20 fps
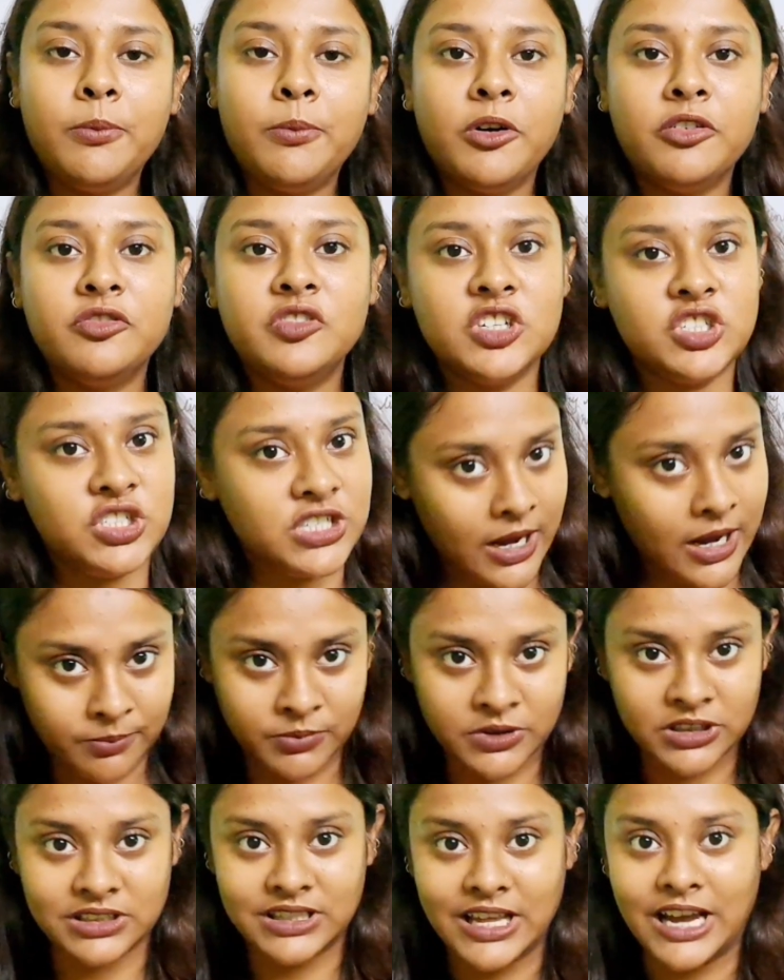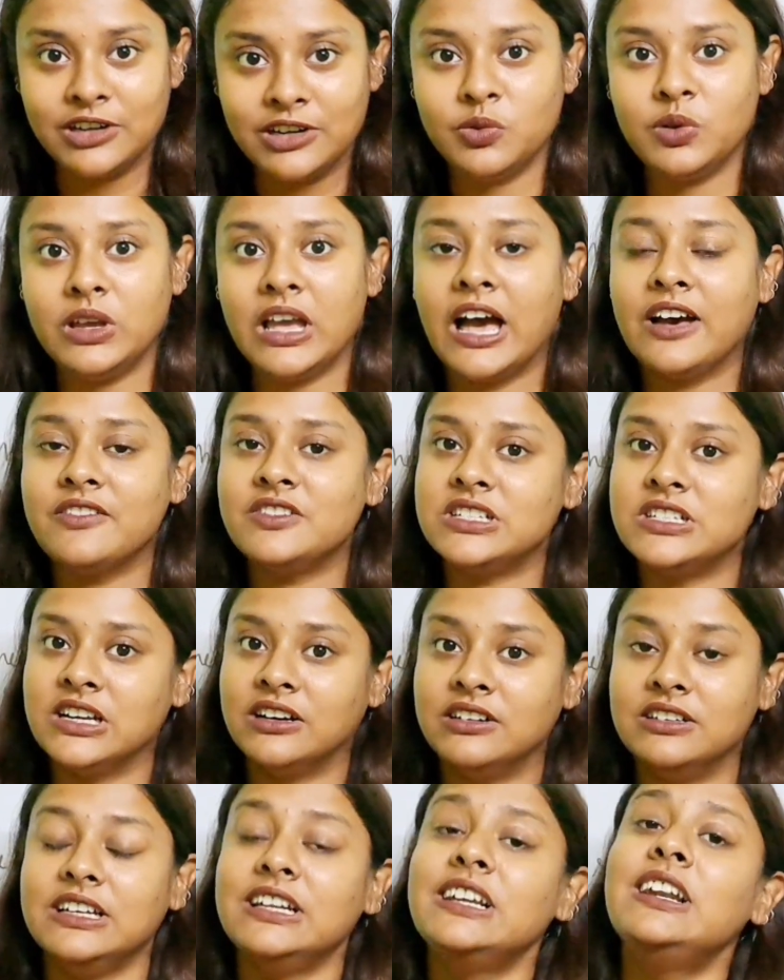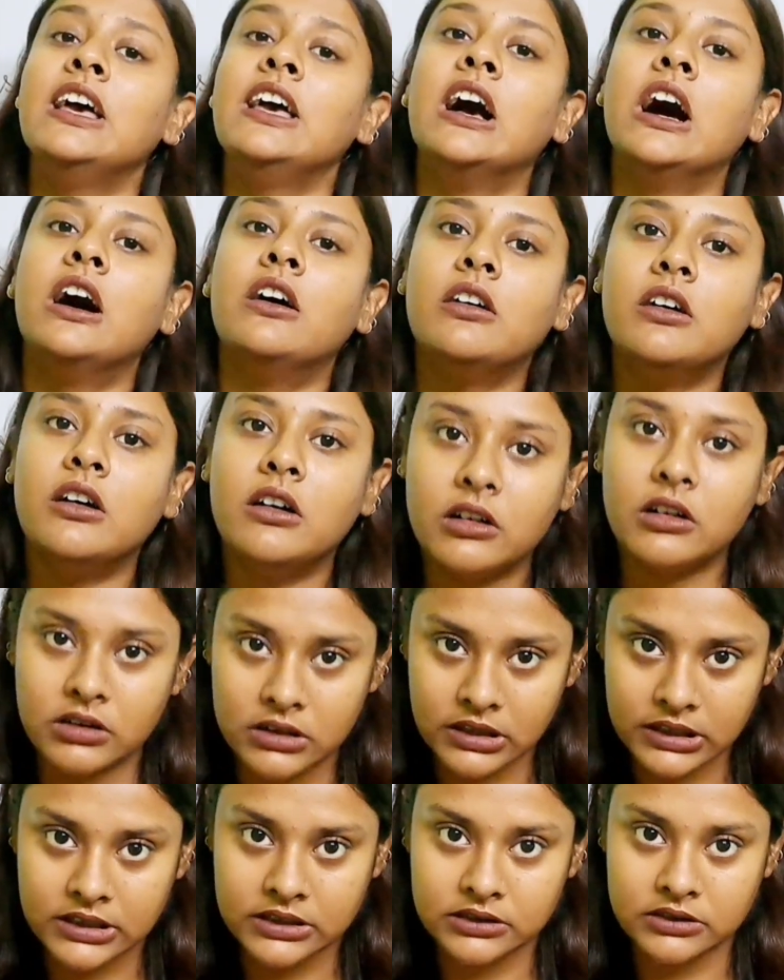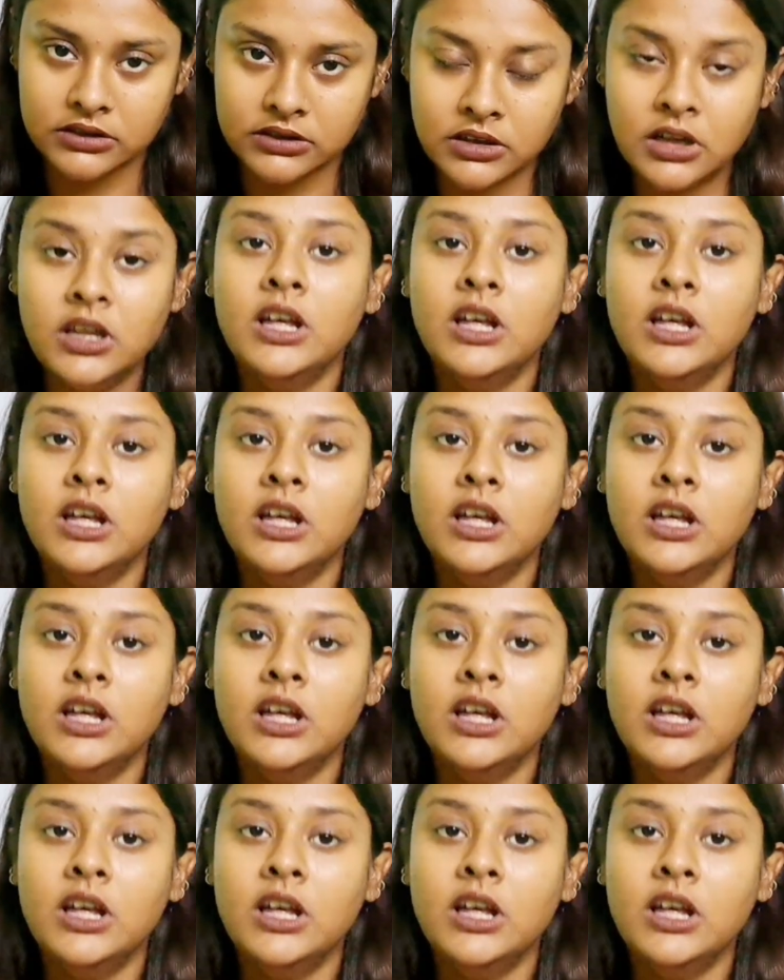of the chapter that we have studied earlier,